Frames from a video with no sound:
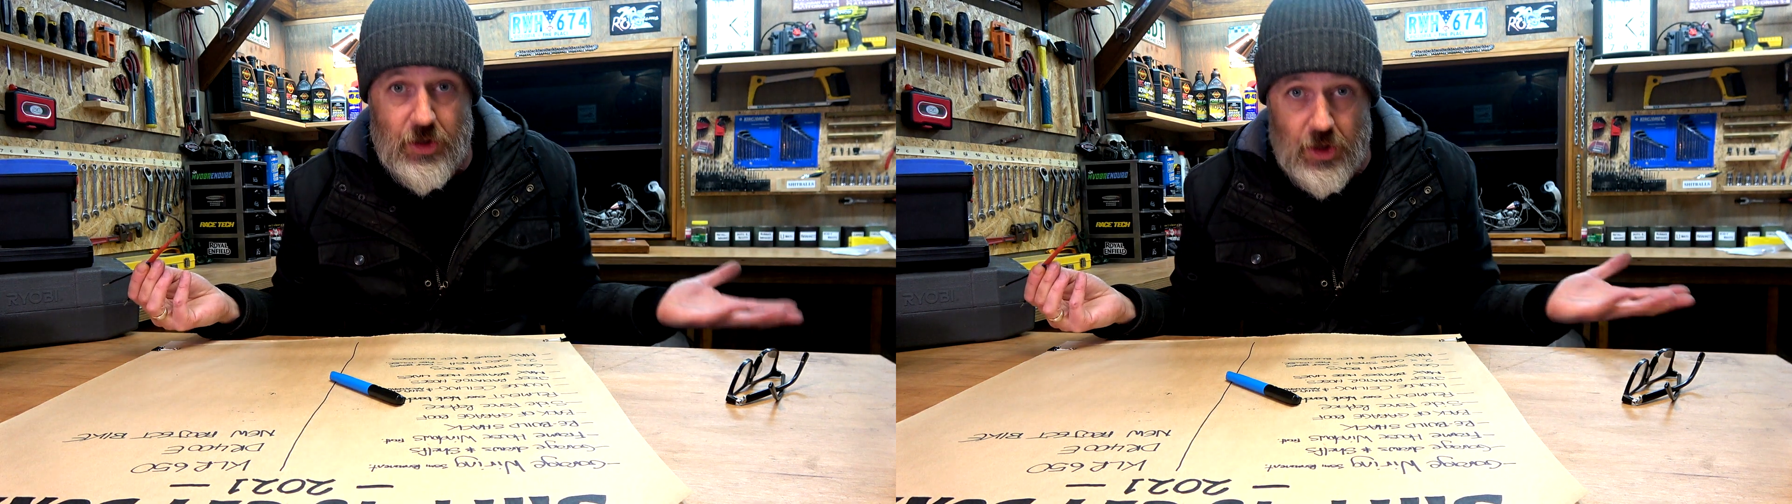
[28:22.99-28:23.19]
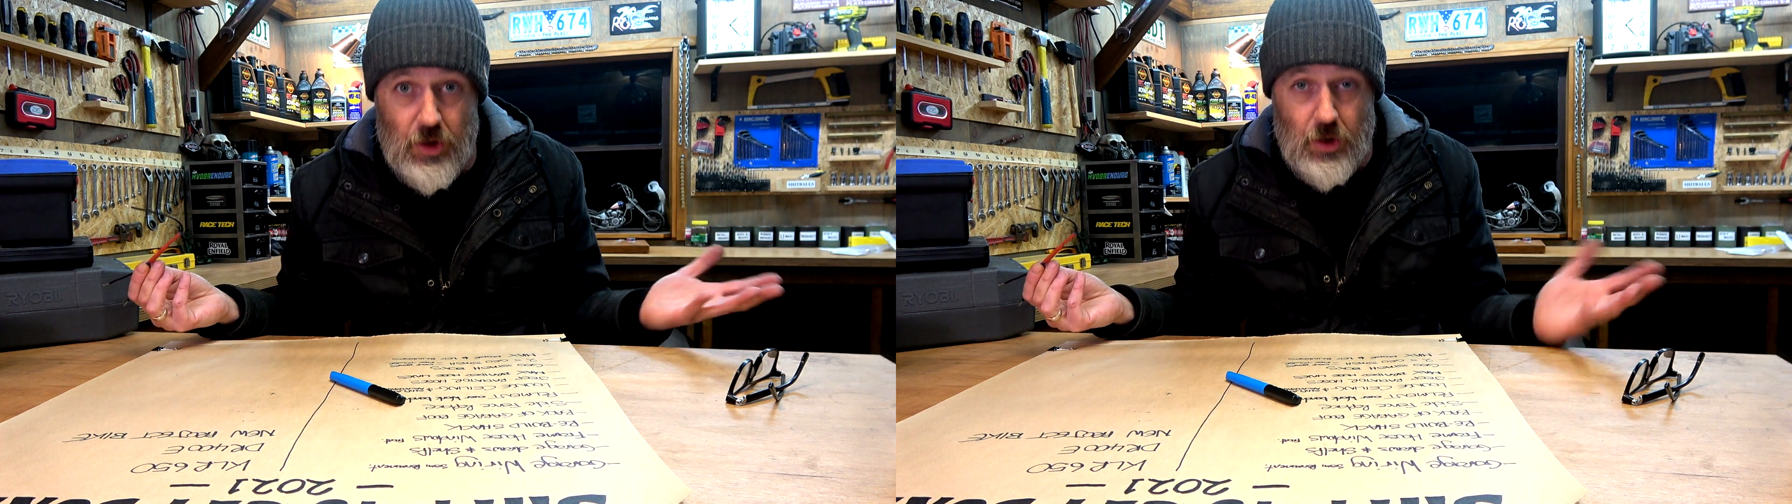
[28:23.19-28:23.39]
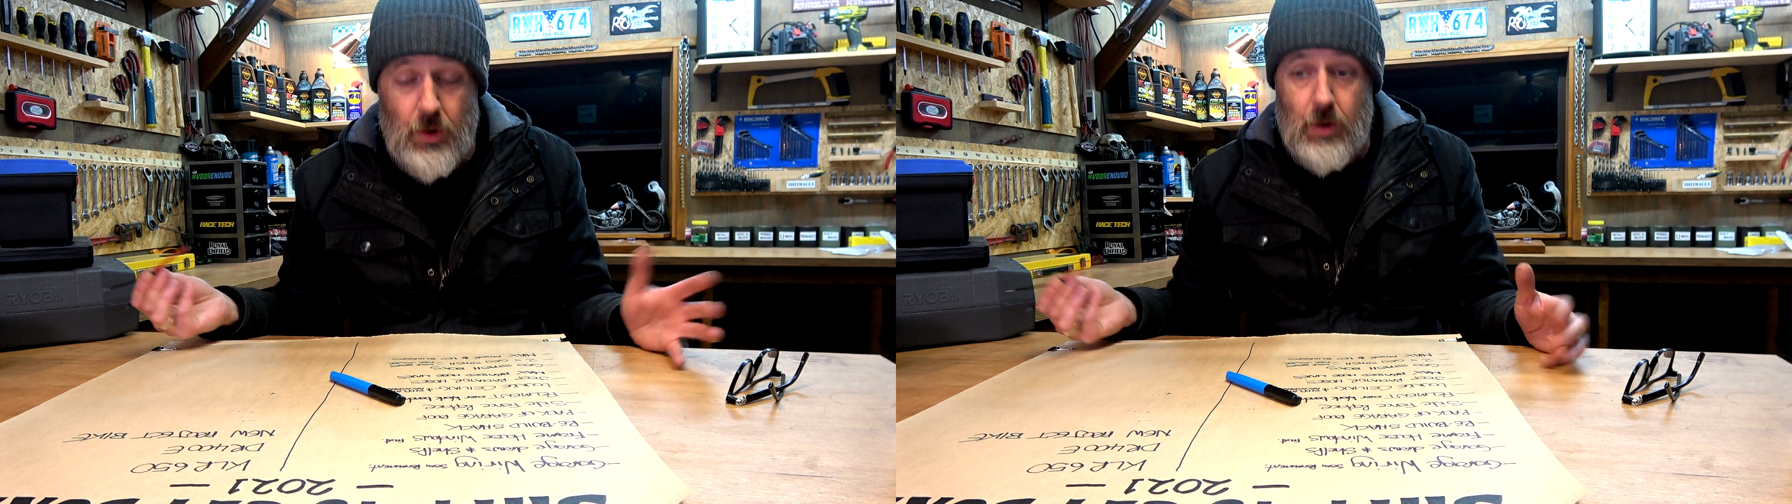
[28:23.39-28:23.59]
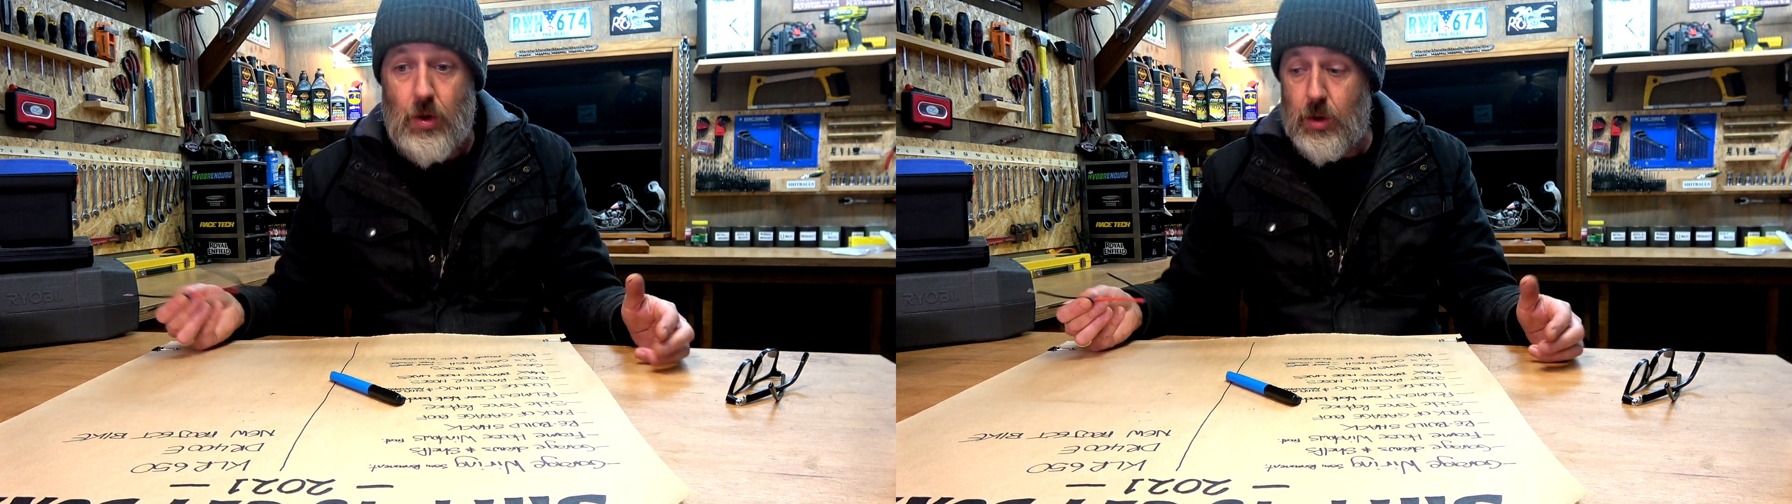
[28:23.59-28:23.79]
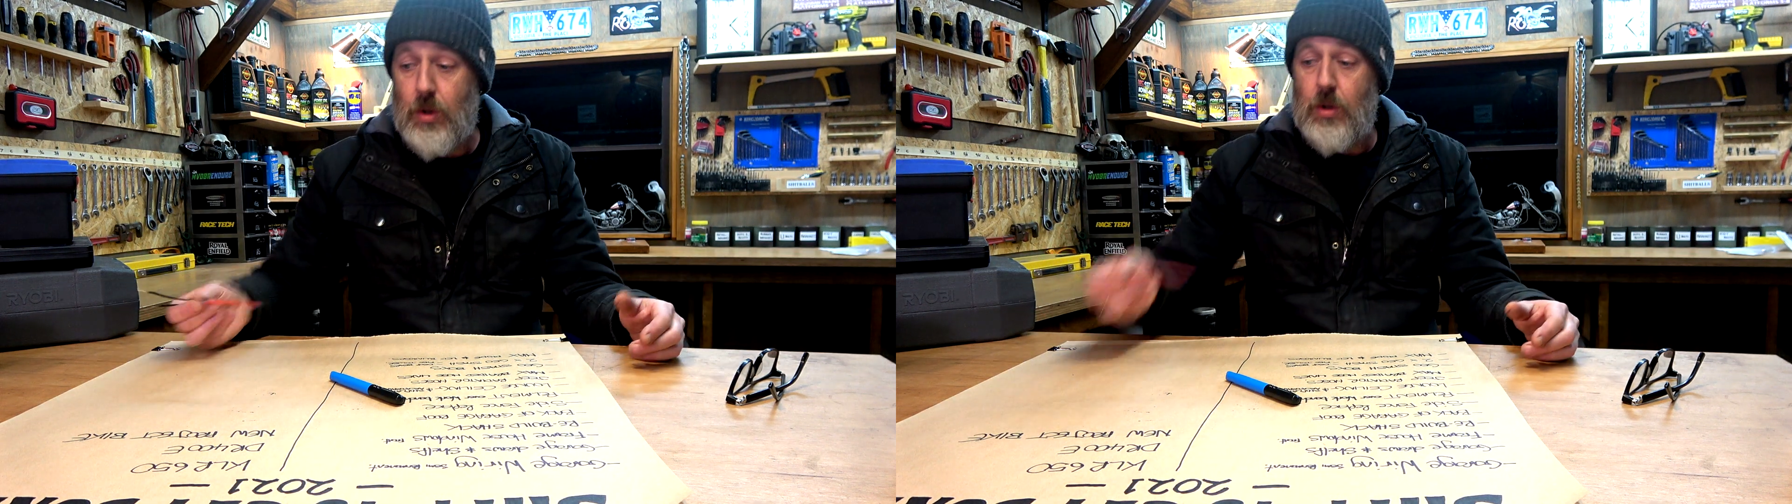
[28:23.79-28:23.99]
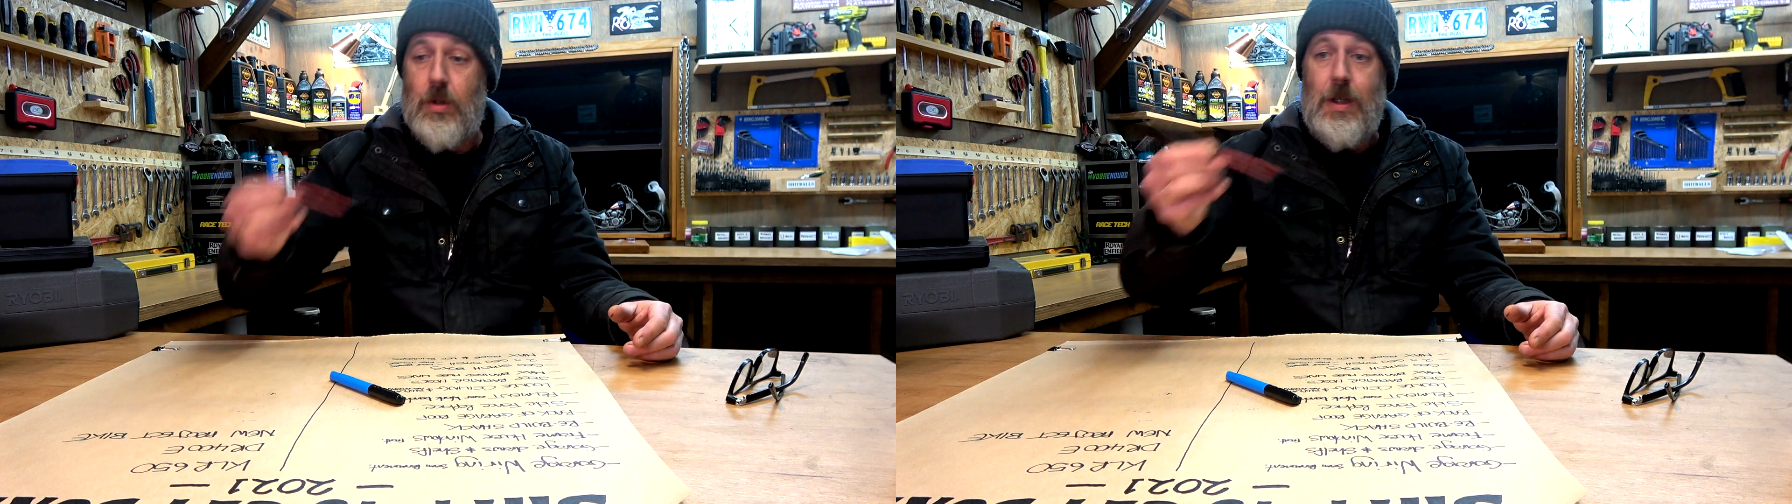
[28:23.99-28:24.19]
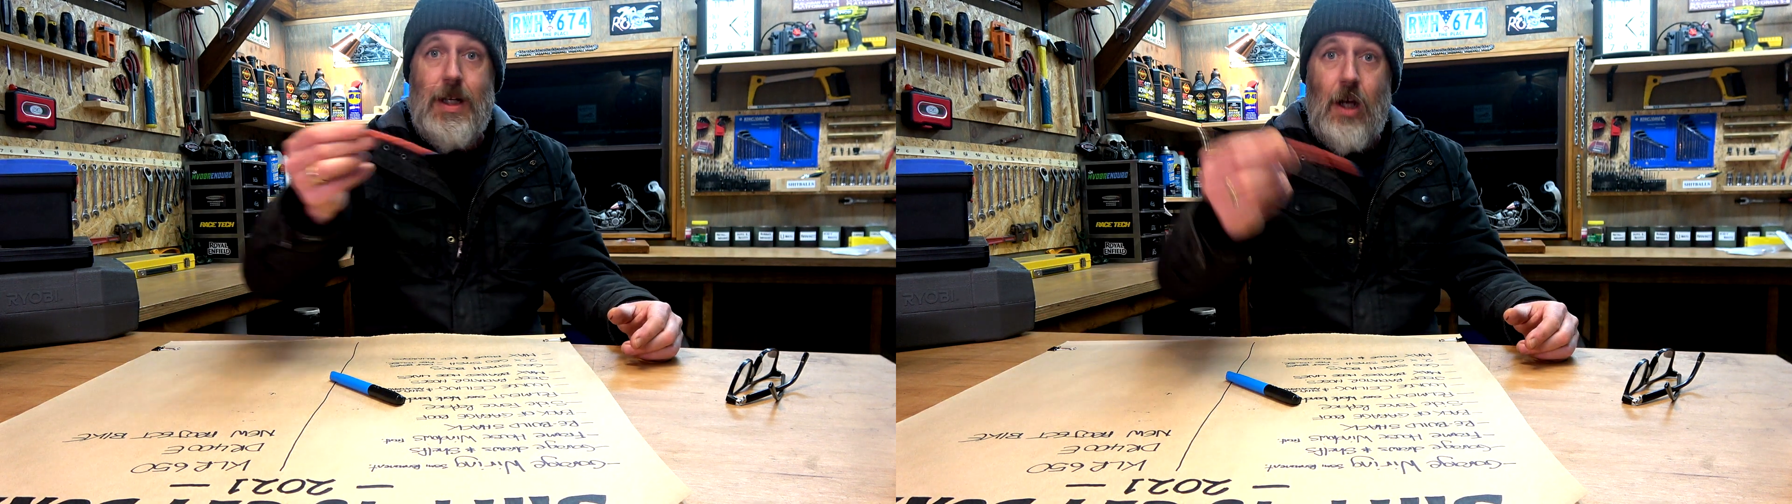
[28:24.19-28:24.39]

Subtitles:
do? Cool.